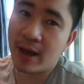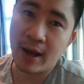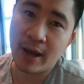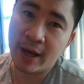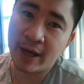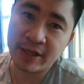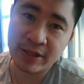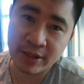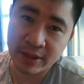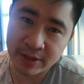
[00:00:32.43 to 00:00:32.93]

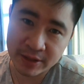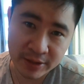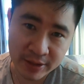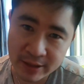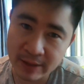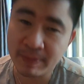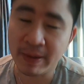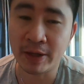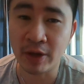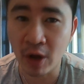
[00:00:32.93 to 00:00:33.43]
I didn't
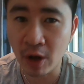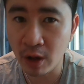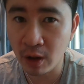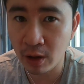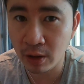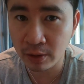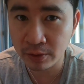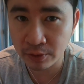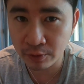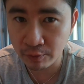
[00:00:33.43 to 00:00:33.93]
sleep at
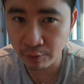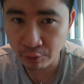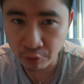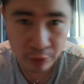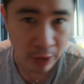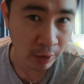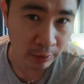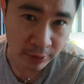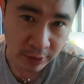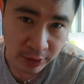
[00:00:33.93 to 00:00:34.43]
all
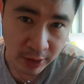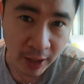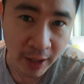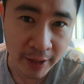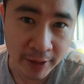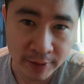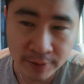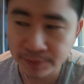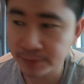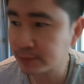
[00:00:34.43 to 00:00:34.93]
throughout the
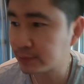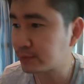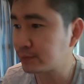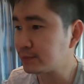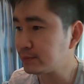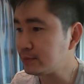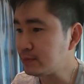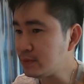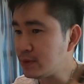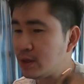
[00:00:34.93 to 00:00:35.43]
night.
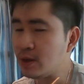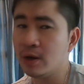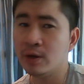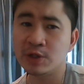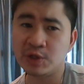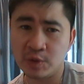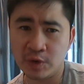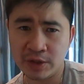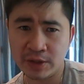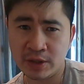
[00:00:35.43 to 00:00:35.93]
I
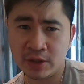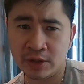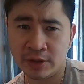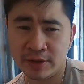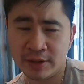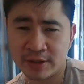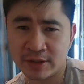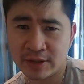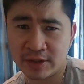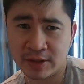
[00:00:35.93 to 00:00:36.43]
was working on
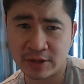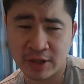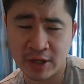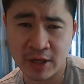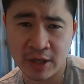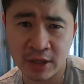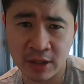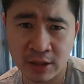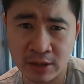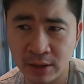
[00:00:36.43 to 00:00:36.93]
this
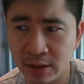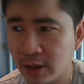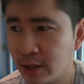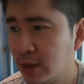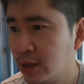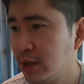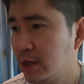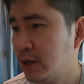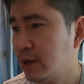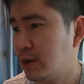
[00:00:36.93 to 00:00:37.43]
thing
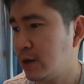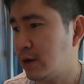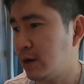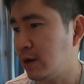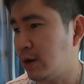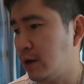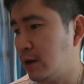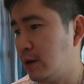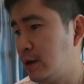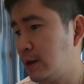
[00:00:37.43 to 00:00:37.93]

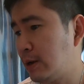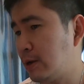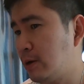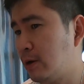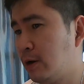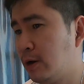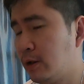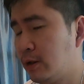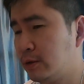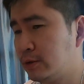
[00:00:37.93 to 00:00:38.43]

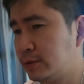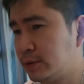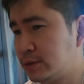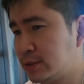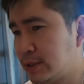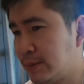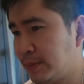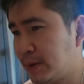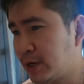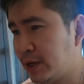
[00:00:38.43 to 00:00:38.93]
called
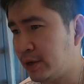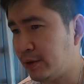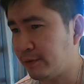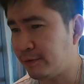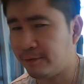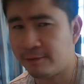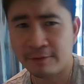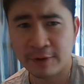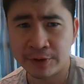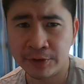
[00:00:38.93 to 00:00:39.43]
some kind of
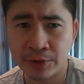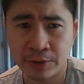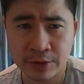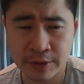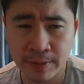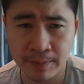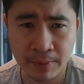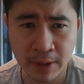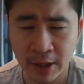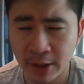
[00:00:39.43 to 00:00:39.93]
funnel,
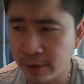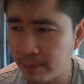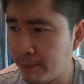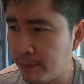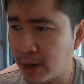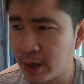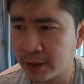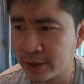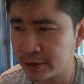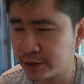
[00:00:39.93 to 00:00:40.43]
some kind of
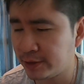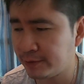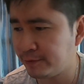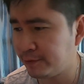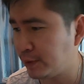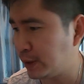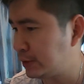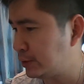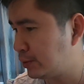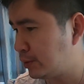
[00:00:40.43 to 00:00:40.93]
marketing
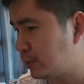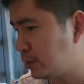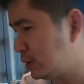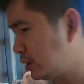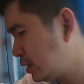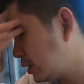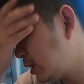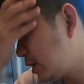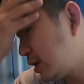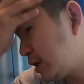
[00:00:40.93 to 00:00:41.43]
funnel,
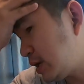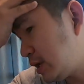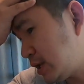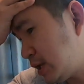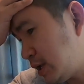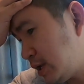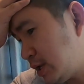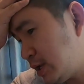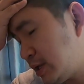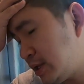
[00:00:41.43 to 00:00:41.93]
and
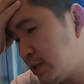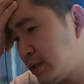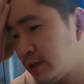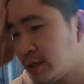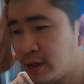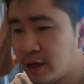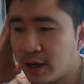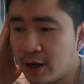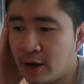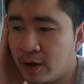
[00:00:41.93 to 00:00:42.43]
then
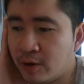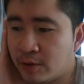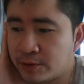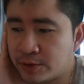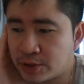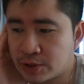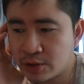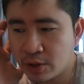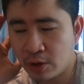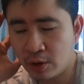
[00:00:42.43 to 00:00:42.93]
I
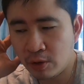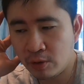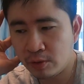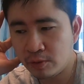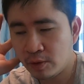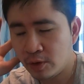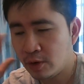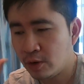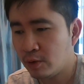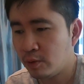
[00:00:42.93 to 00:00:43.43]
also
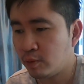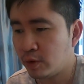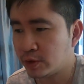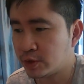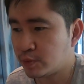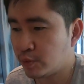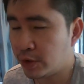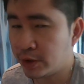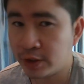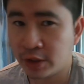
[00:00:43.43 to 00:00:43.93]

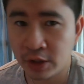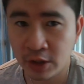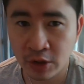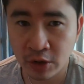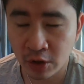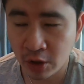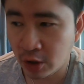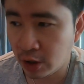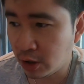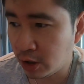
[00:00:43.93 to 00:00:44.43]
was working
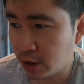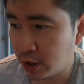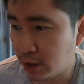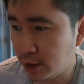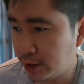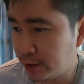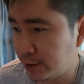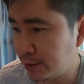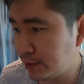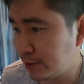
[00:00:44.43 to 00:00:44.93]

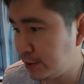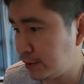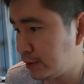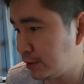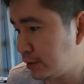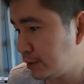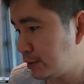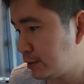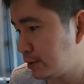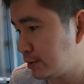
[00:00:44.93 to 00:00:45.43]

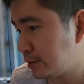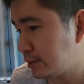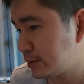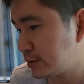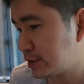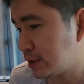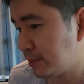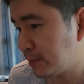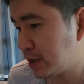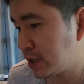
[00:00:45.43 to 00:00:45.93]
on
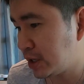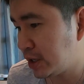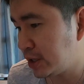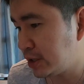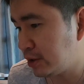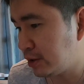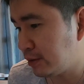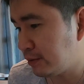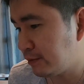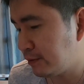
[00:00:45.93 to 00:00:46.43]
some kind
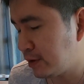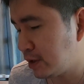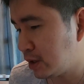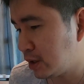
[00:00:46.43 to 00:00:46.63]
of